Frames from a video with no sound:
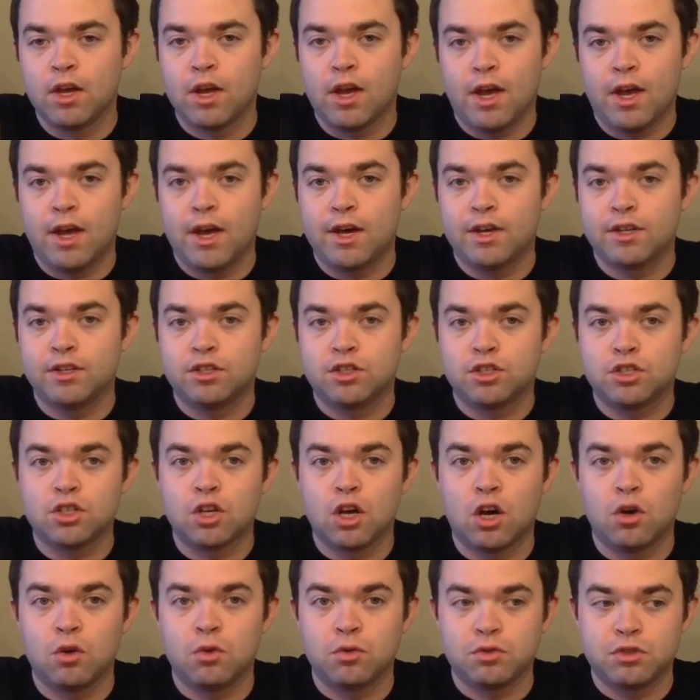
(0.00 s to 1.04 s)
and
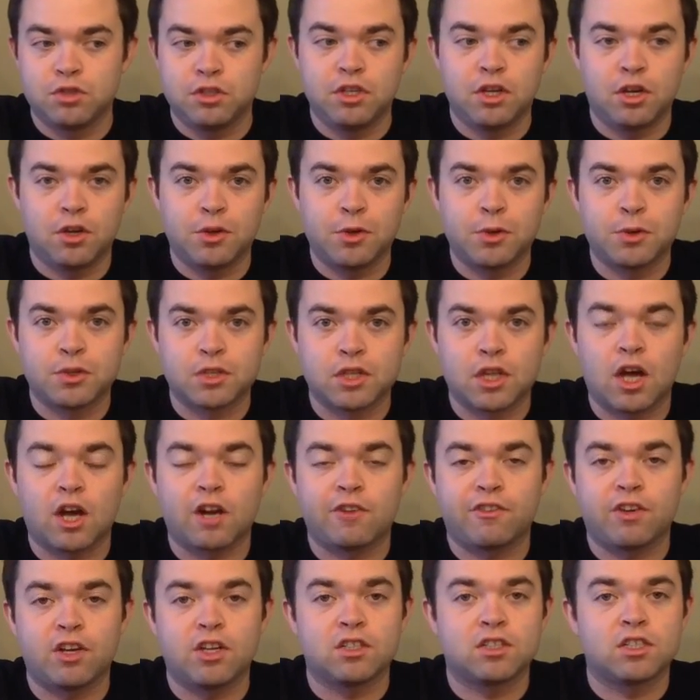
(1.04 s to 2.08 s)
so there was a lot
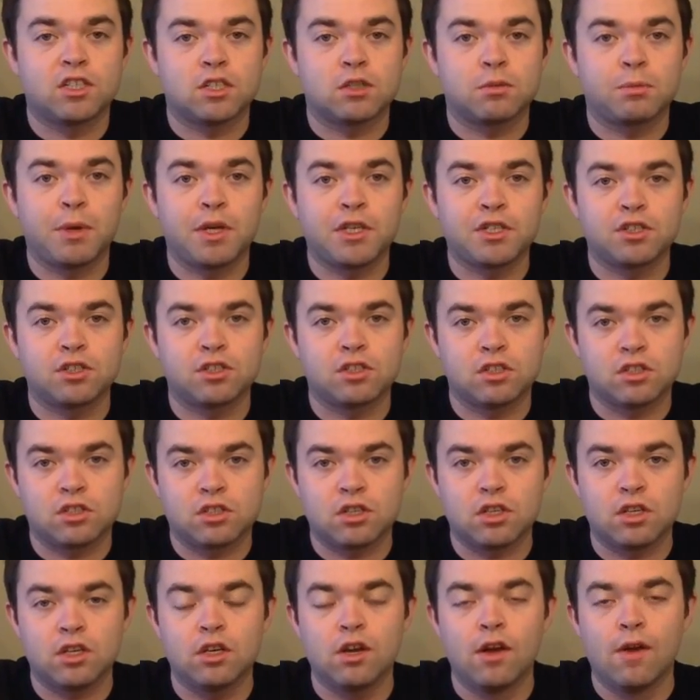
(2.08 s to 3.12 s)
of anticipation to
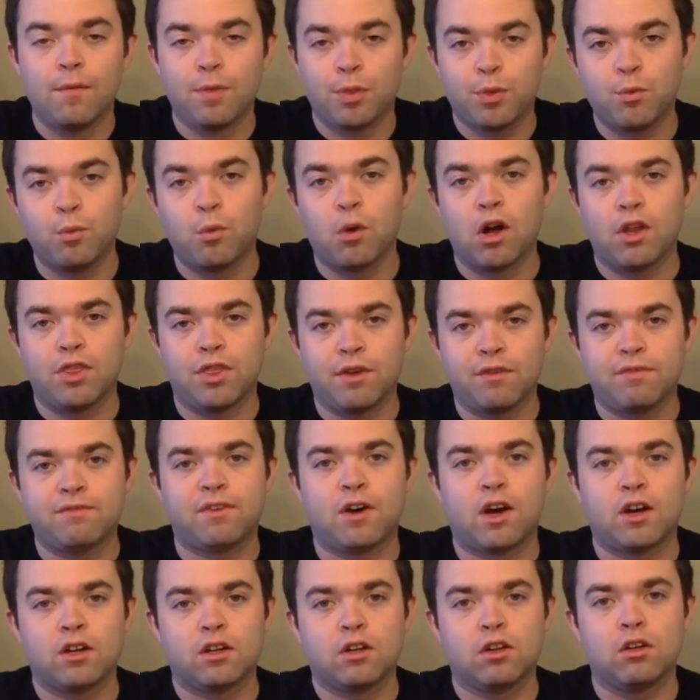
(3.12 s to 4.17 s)
see what the
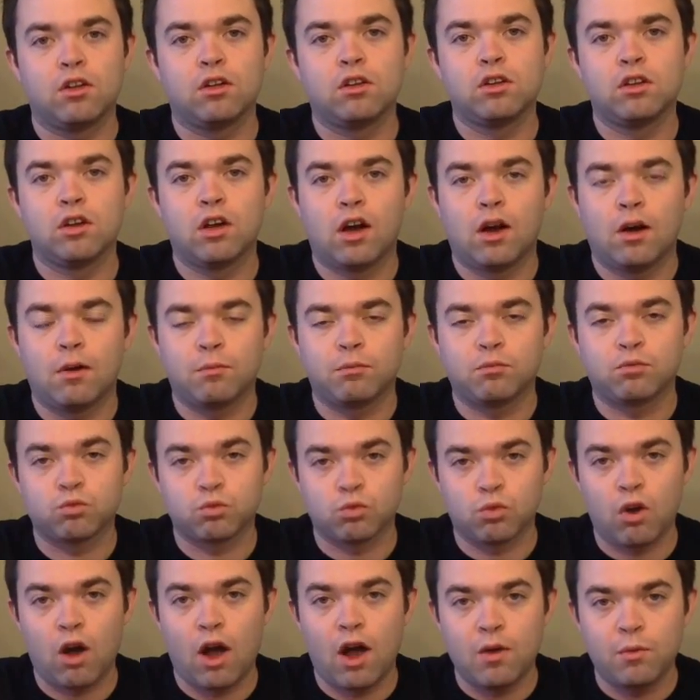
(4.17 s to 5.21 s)
final
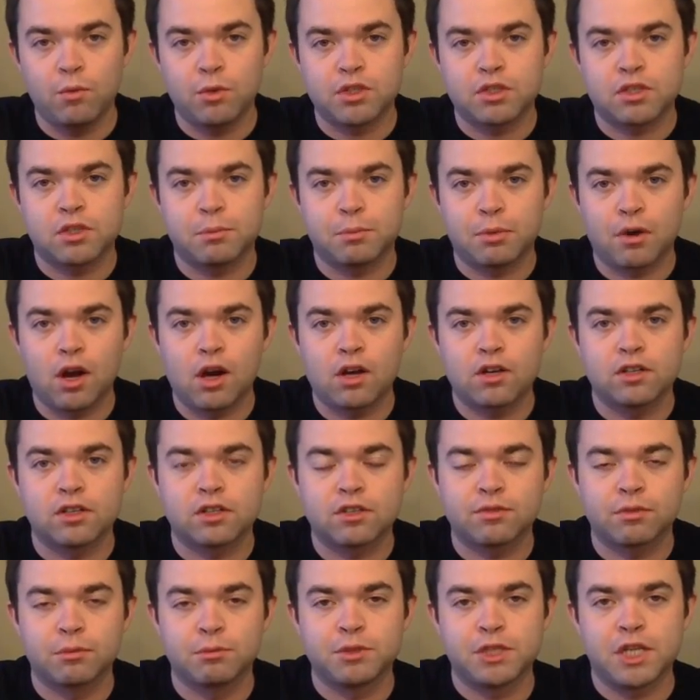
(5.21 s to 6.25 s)
rye whiskey product
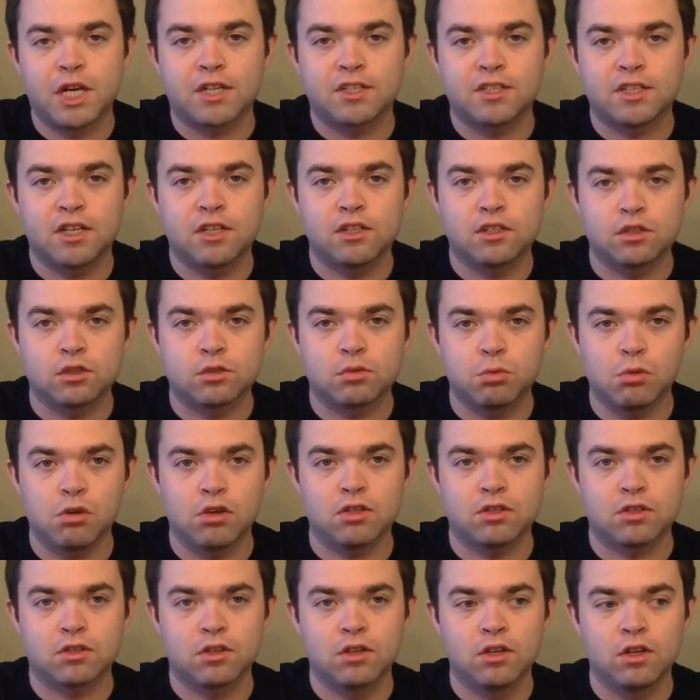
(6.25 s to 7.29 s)
from Jack Daniel's
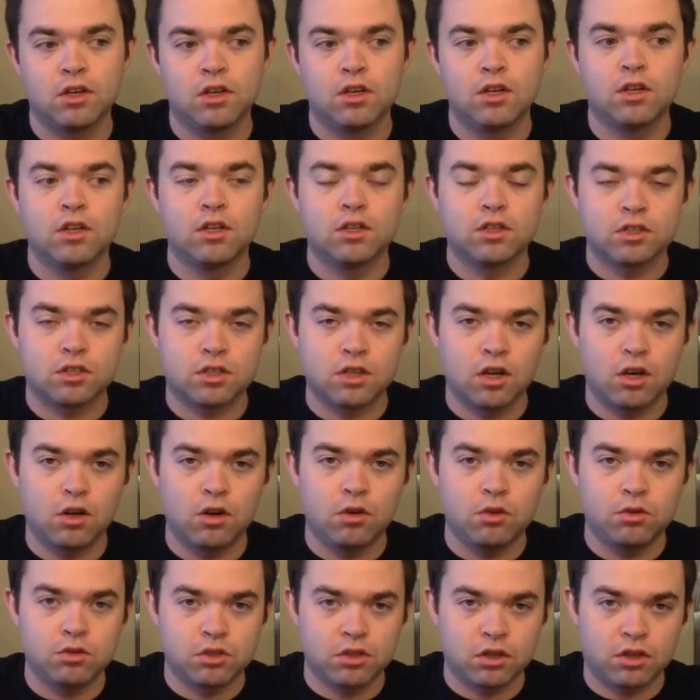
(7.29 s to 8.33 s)
was. So
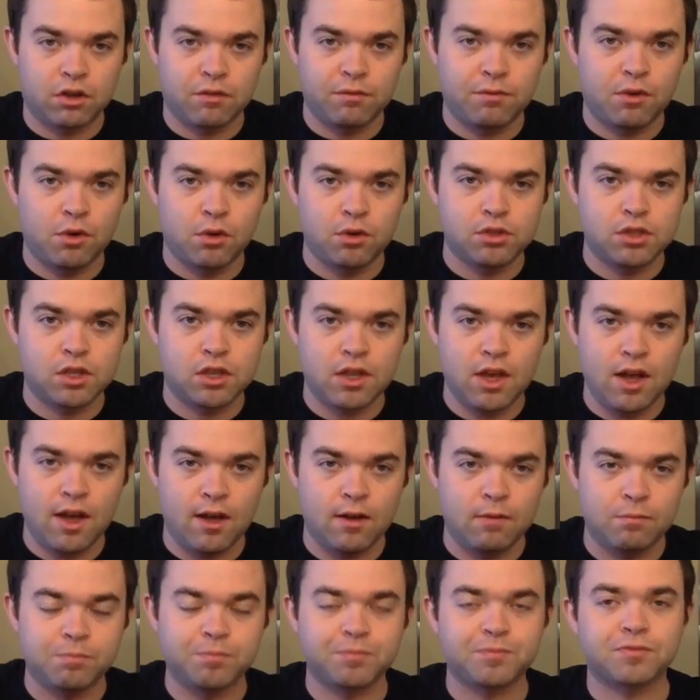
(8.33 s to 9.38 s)
I was looking forward to
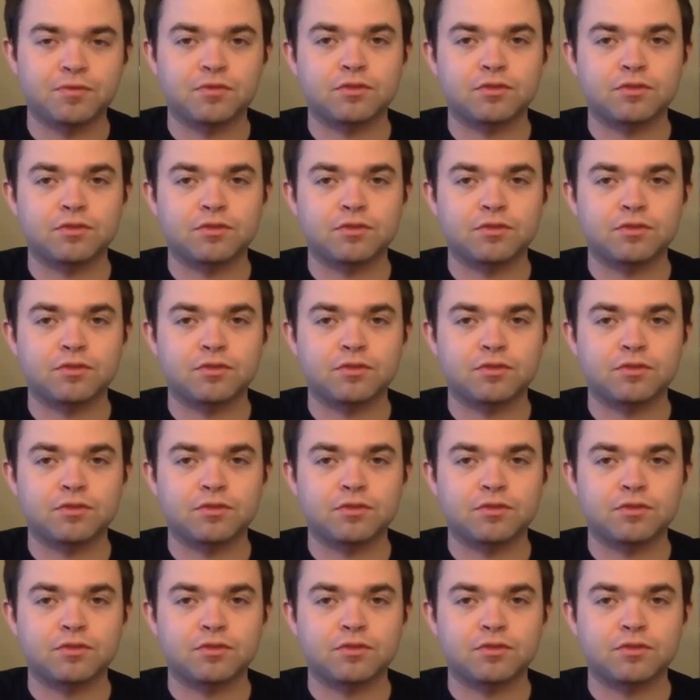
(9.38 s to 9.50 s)
that.